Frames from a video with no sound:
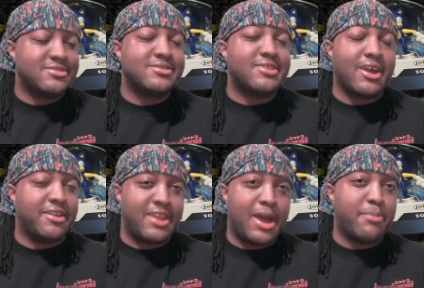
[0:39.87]
They are
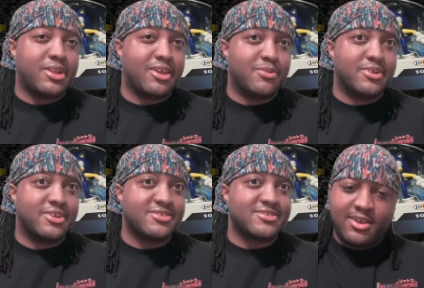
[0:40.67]
not playing with
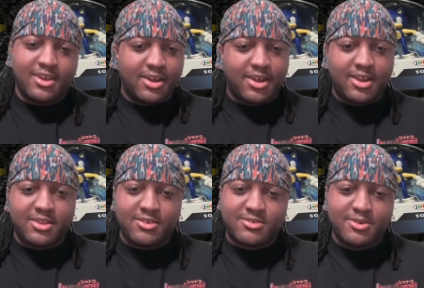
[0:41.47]
us. All right,
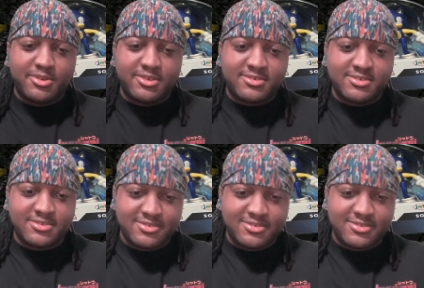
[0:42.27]
let's do this.